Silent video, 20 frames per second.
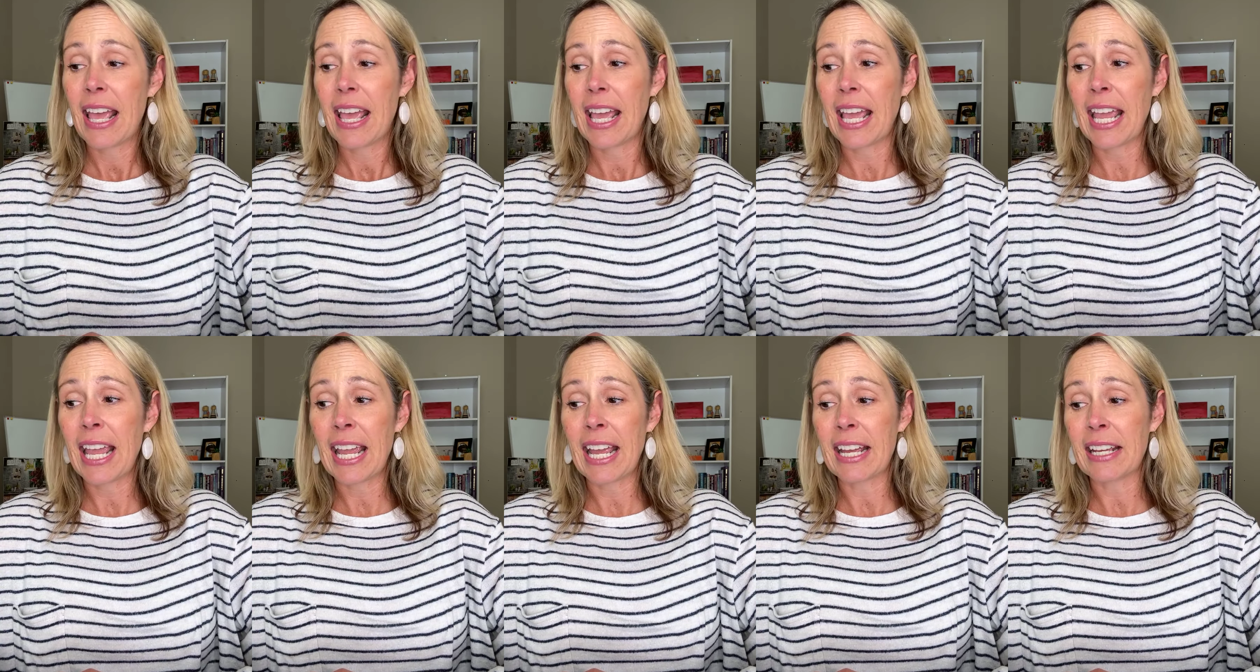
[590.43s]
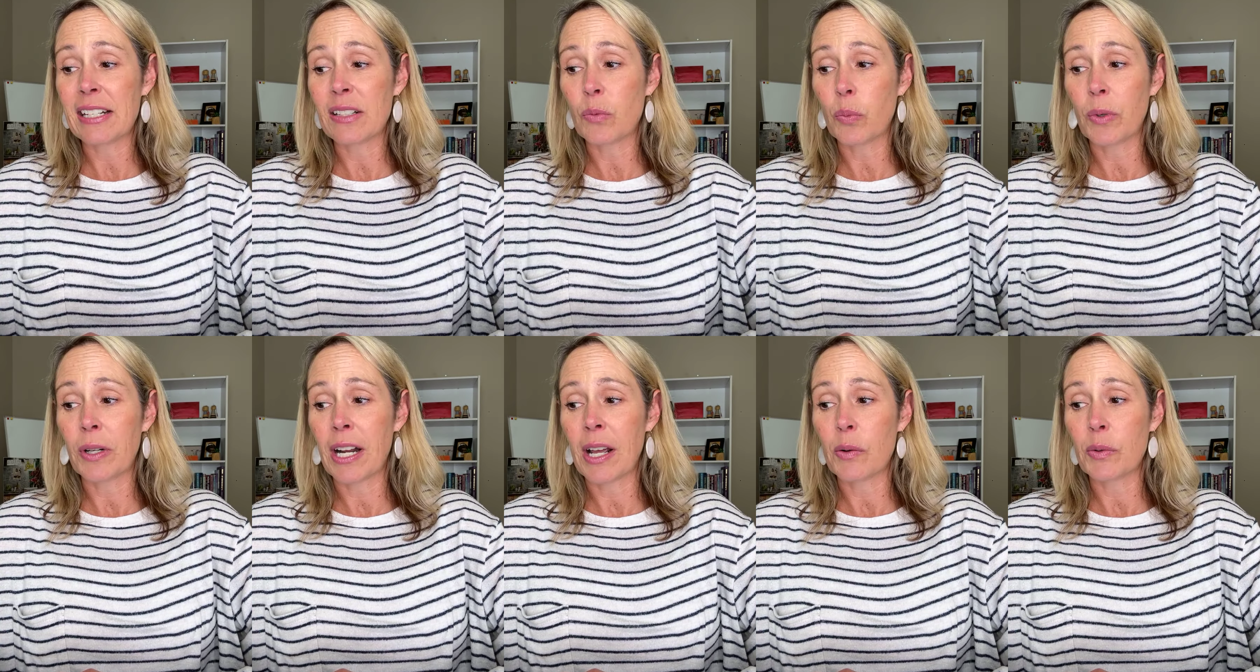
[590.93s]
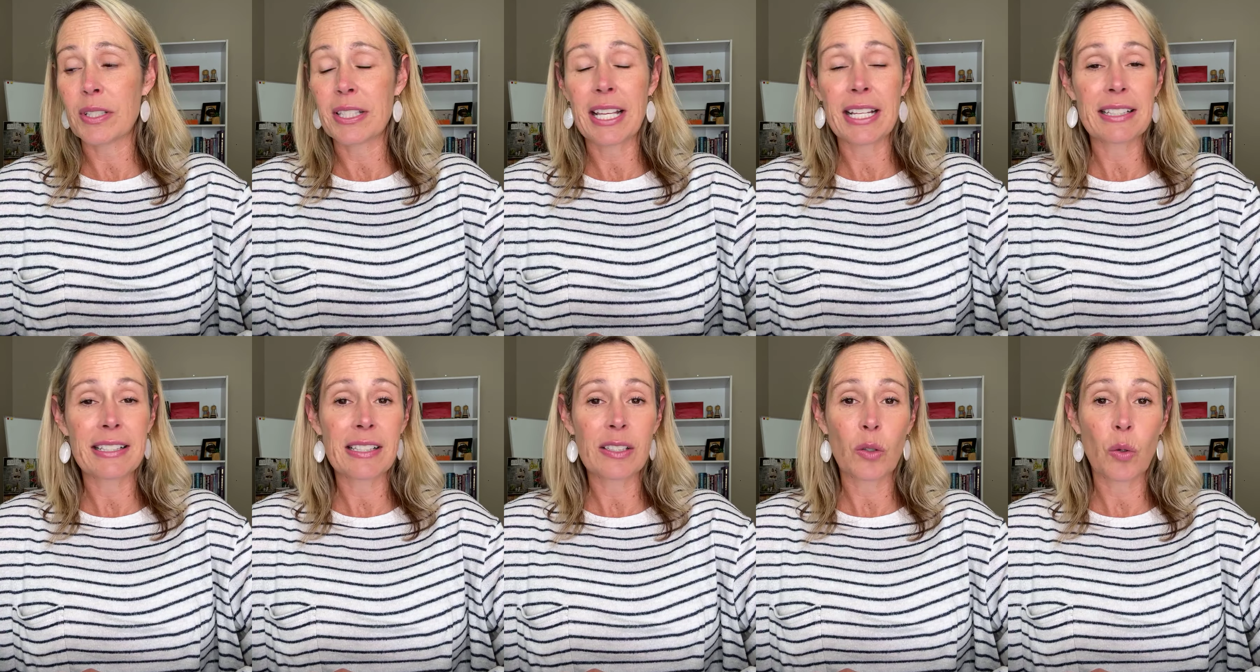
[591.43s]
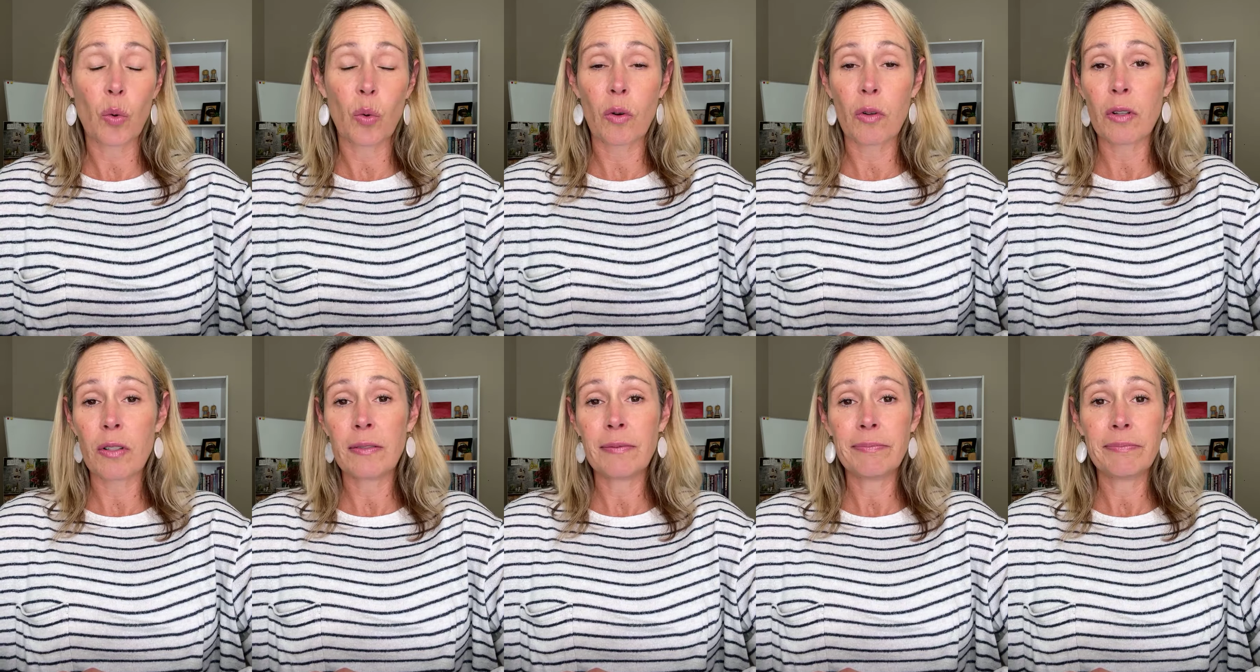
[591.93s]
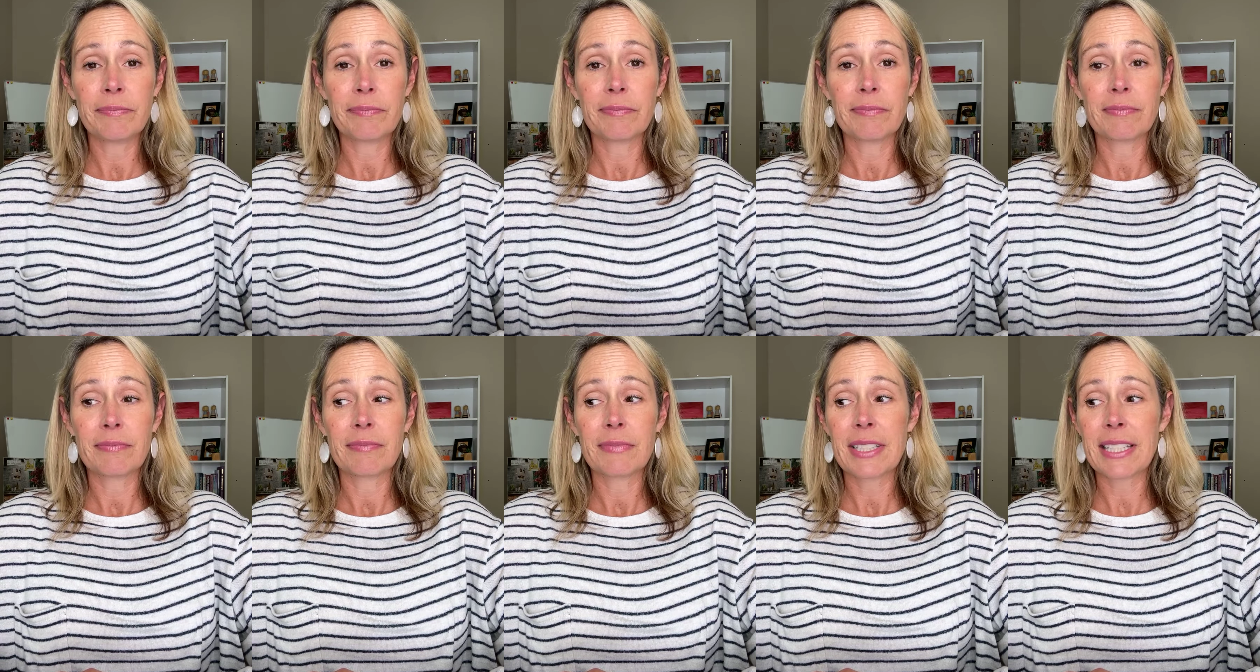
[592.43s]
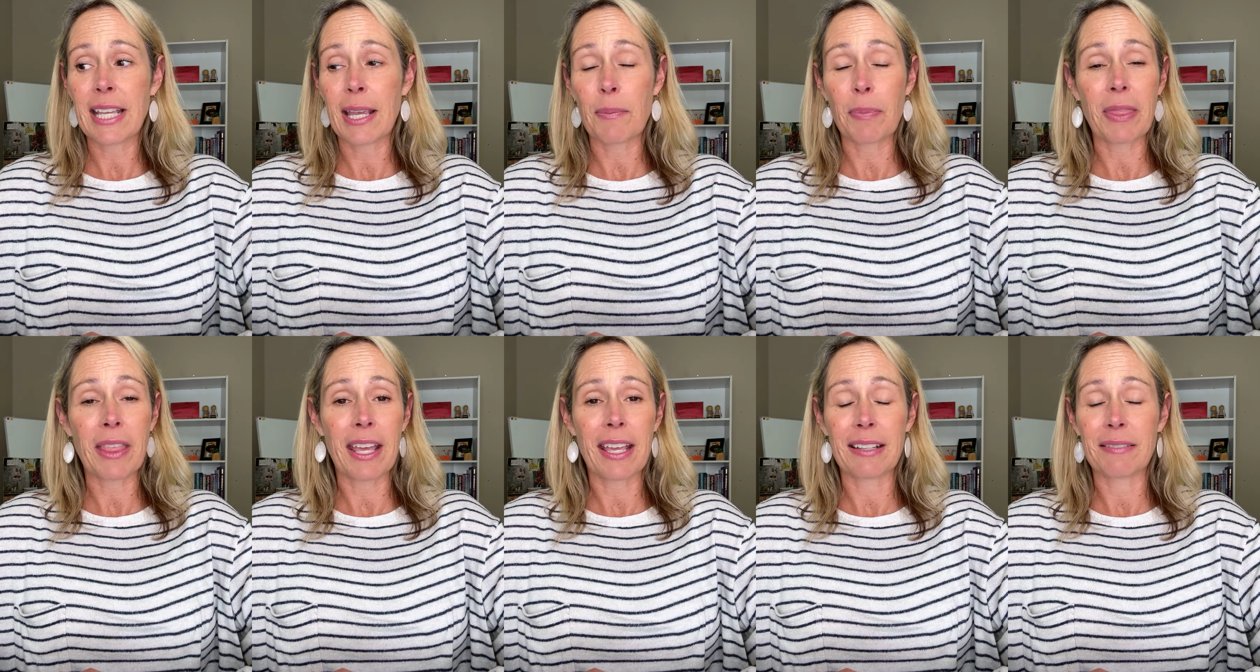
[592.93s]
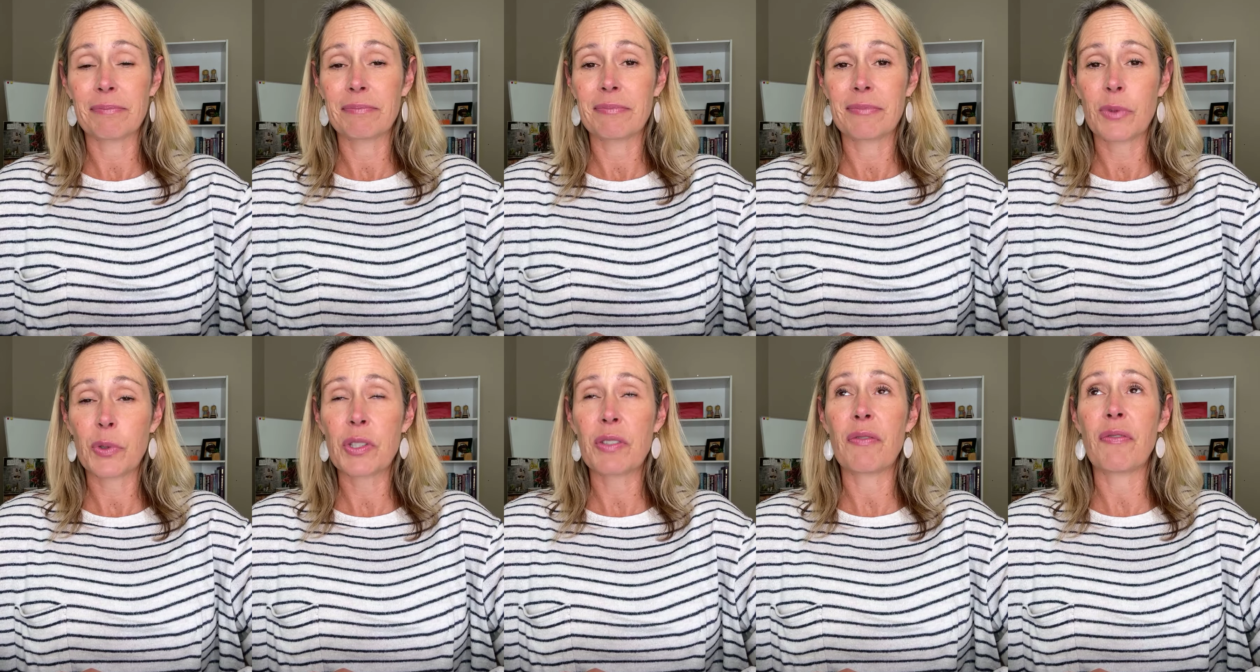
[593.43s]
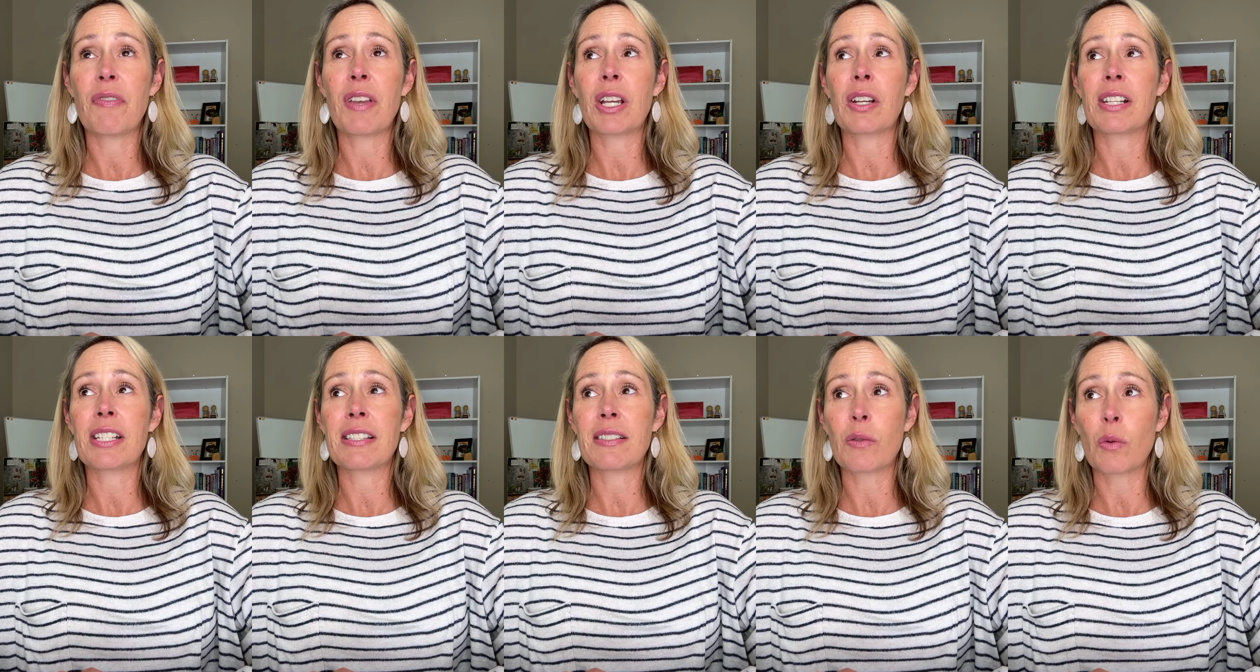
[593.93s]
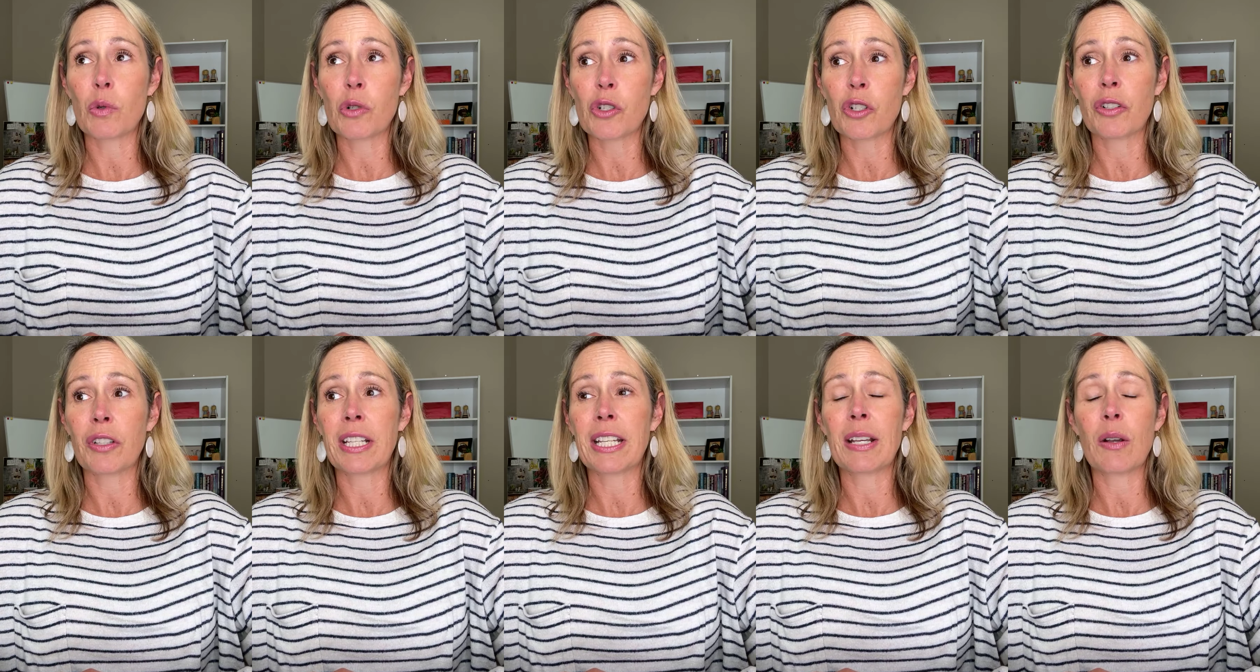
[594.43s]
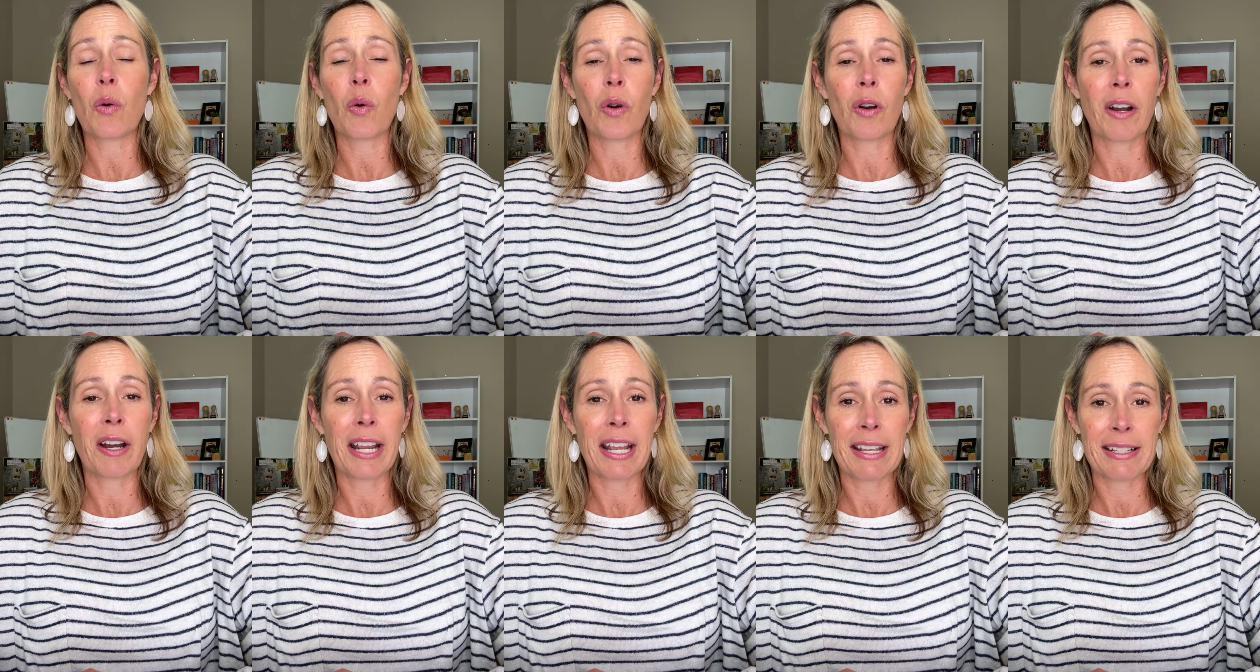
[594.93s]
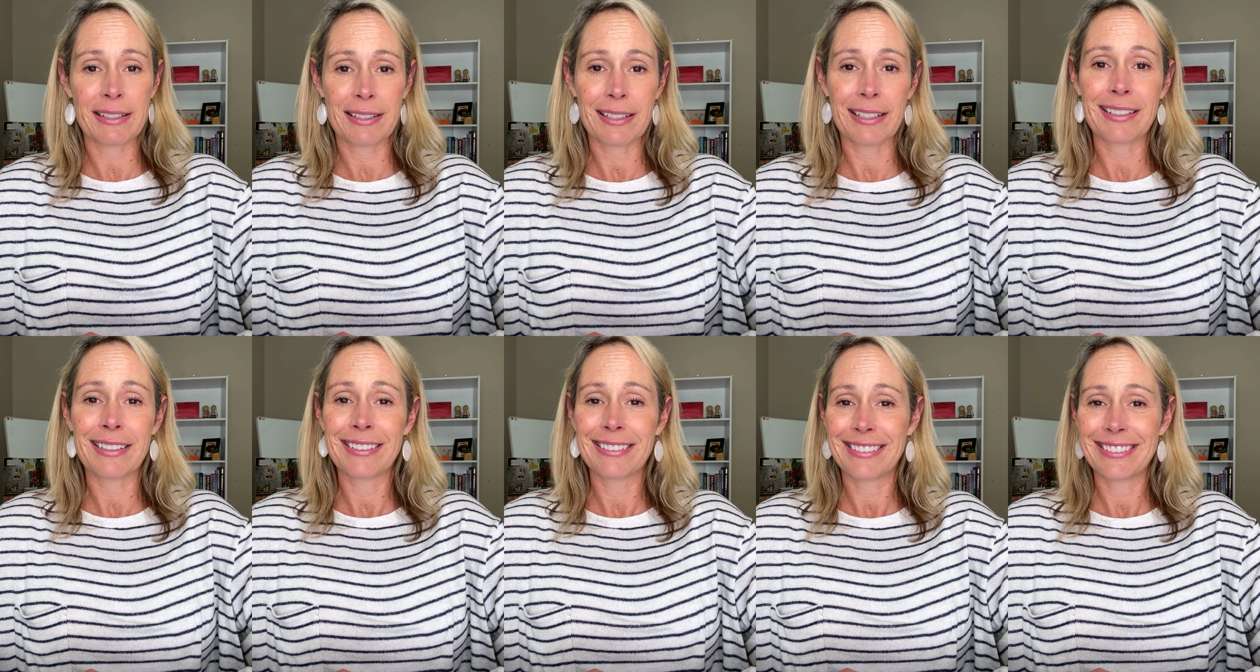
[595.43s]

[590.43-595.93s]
And when I was at school, same thing. It was very socially oriented.